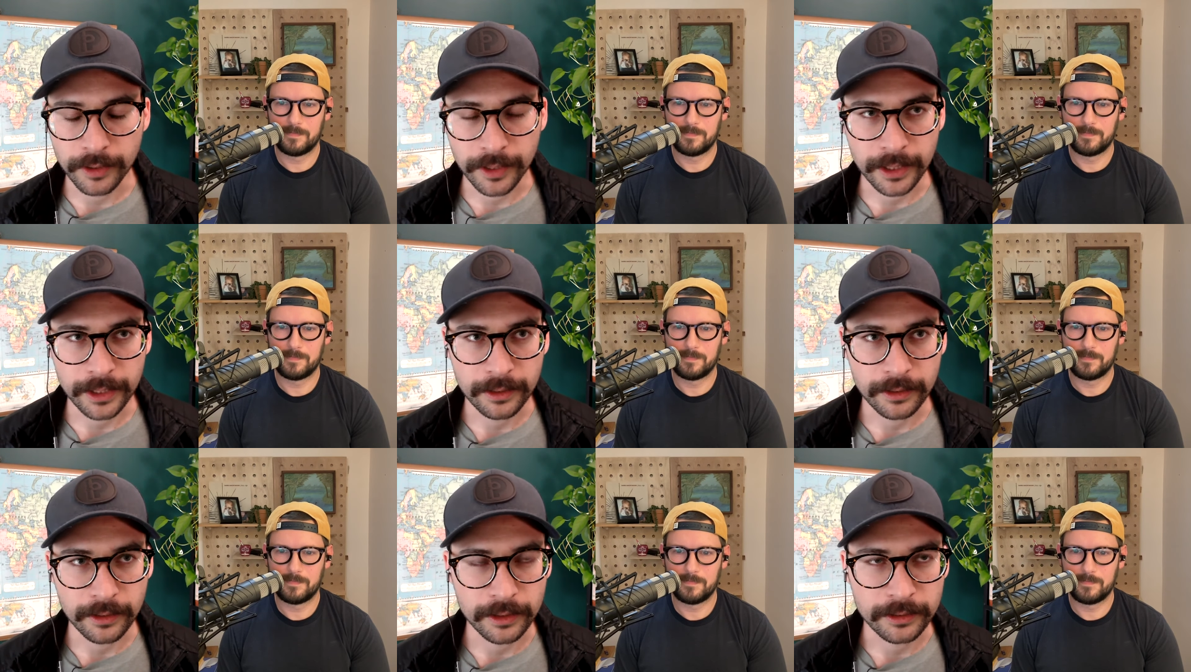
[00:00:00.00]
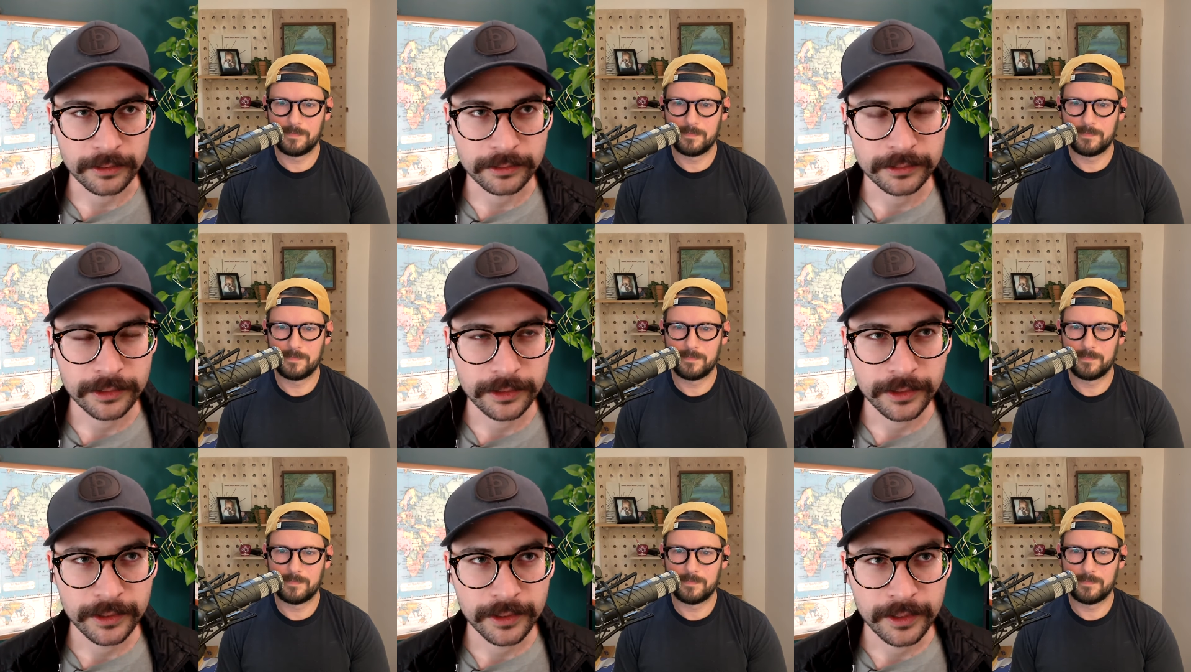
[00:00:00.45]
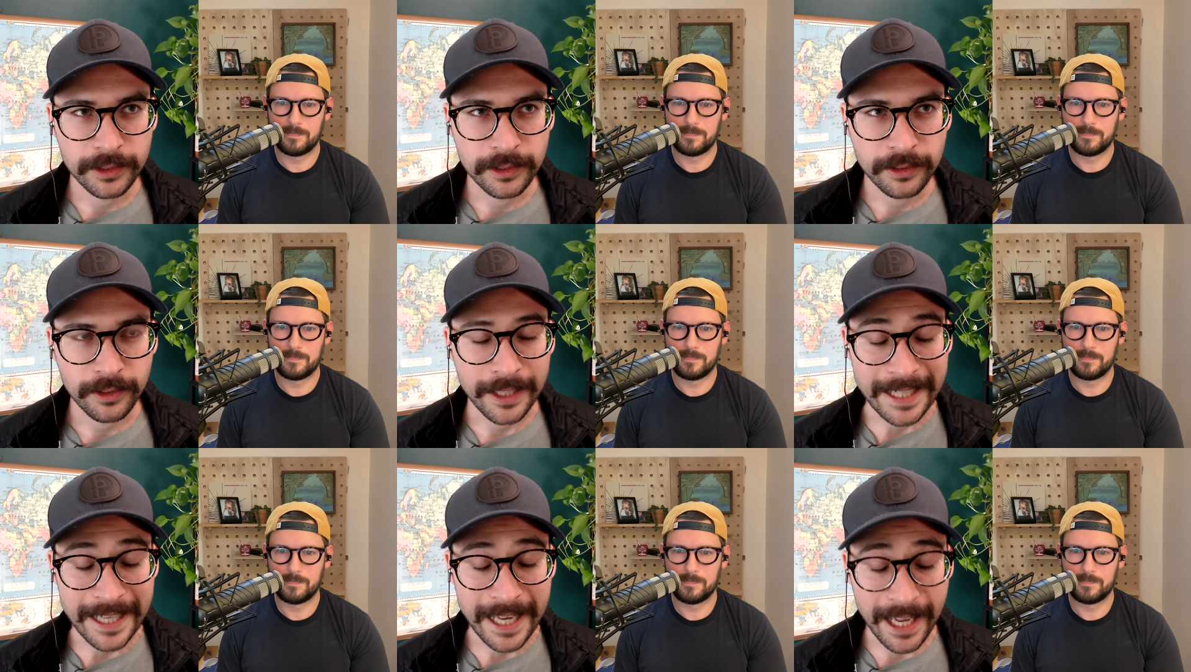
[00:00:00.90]
Speaker 1: a uh,
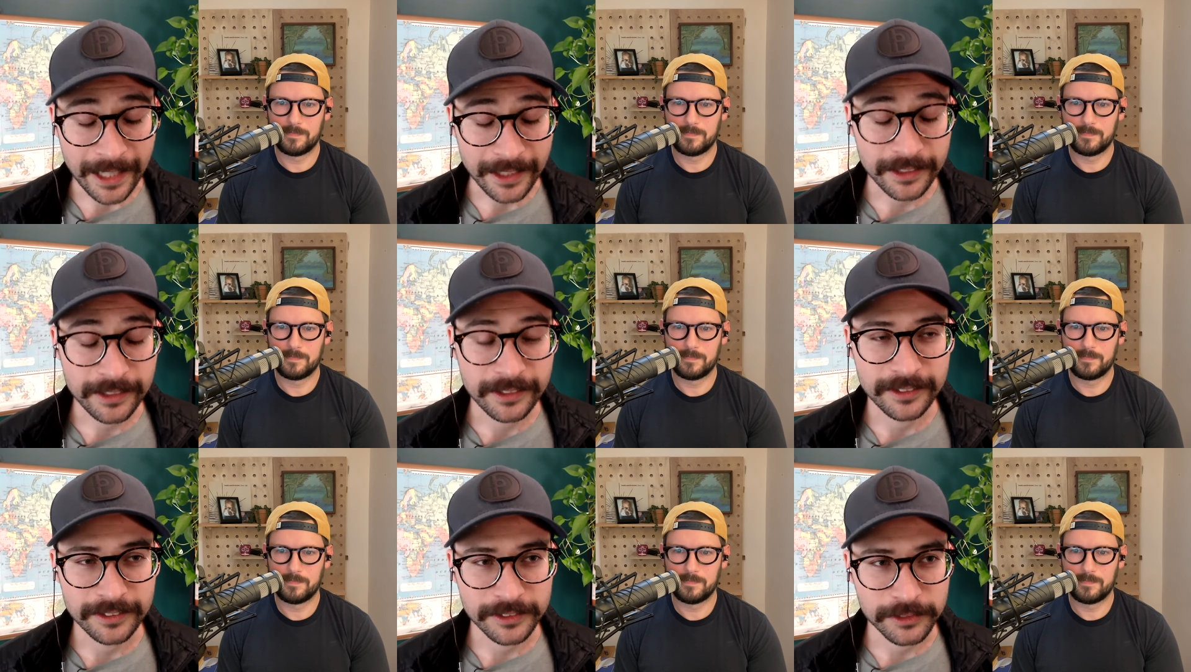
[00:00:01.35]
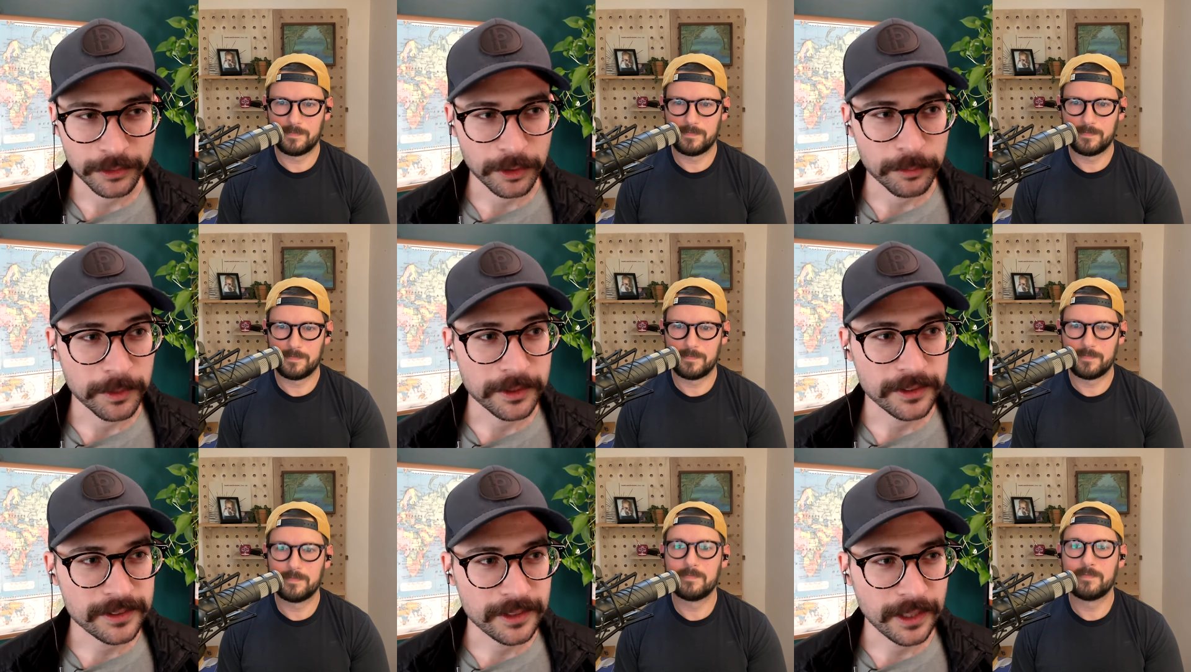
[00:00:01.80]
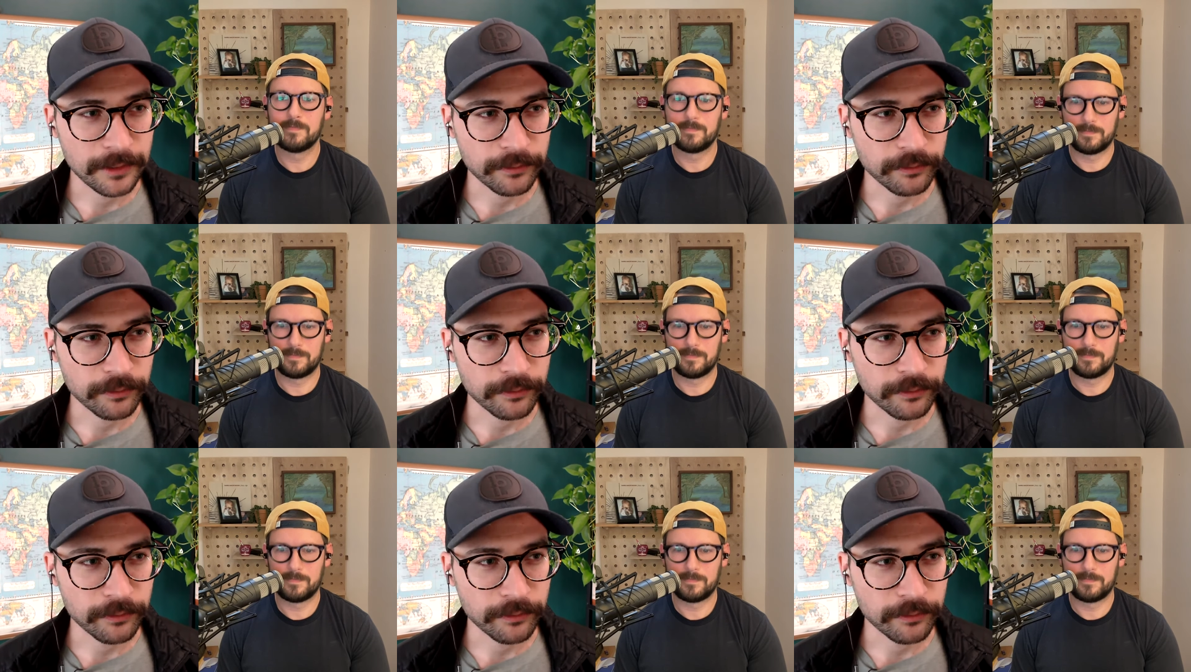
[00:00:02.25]
a knack is what i meant to say